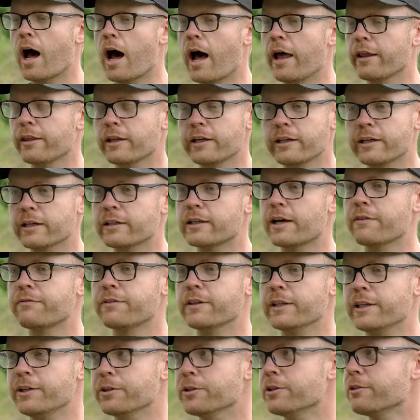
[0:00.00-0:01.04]
I think I
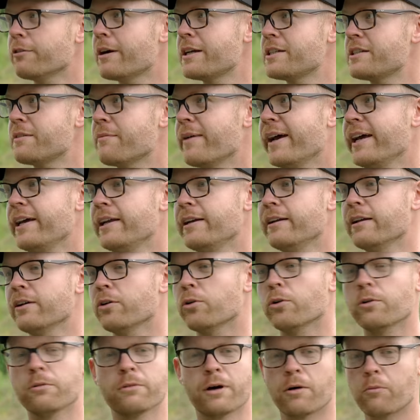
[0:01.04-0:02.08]
definitely underestimated,
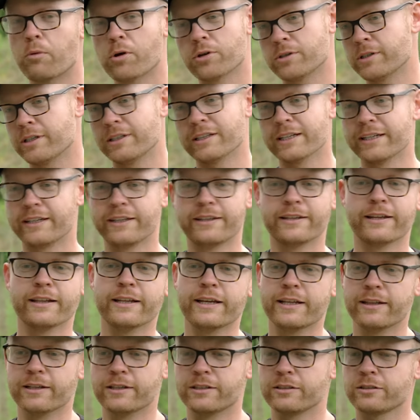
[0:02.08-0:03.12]
or I wasn't clicking the
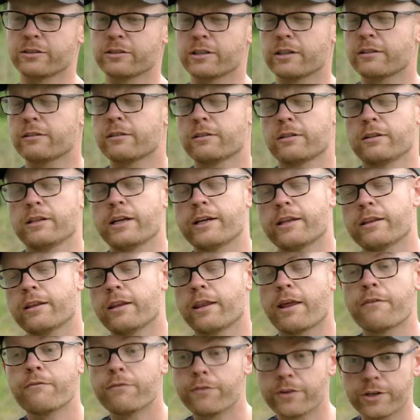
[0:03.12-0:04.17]
little ones, because I clicked
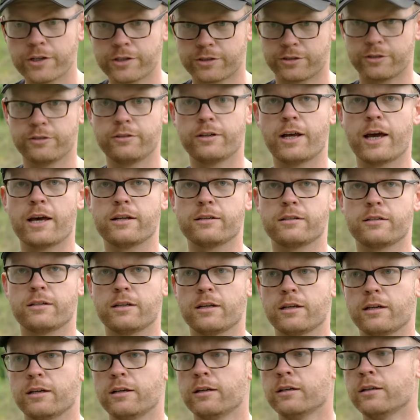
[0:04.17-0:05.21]
them first two nets
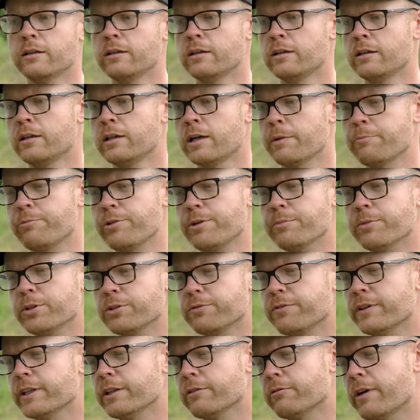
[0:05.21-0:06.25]
that pretty much
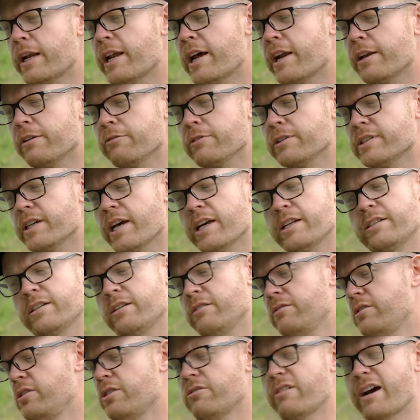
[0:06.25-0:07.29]
filled when Andy was there,
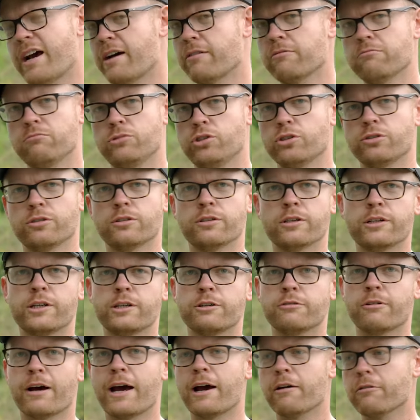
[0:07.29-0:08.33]
so just under
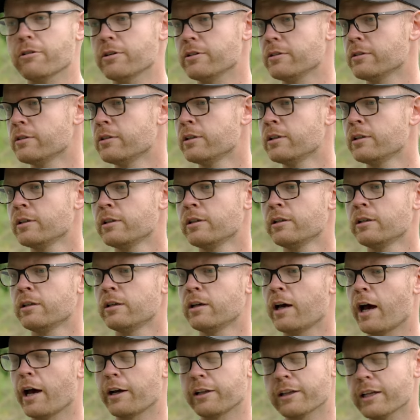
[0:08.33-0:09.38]
2 hours.
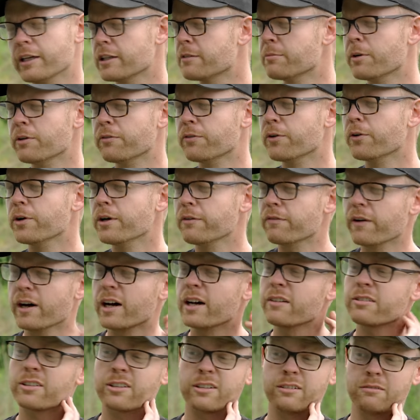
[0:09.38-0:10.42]
I clicked them at
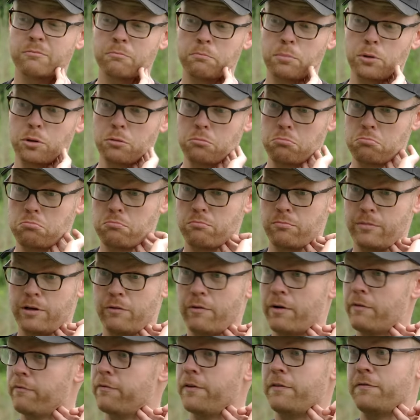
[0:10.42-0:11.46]
45, but they
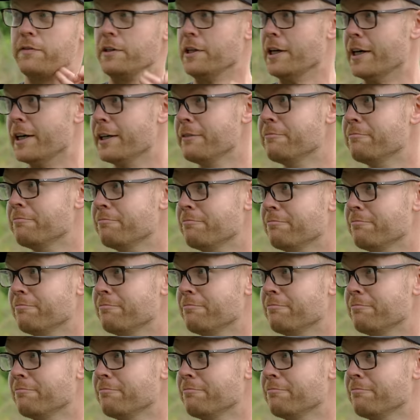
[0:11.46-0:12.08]
went 59.